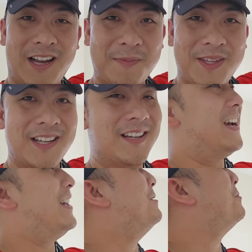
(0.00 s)
up here
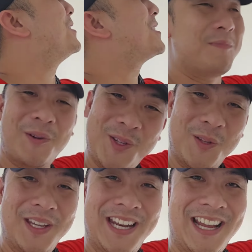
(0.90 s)
and it was supposed
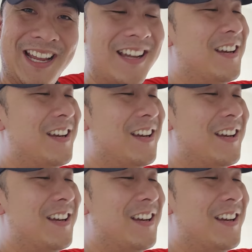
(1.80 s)
to be there,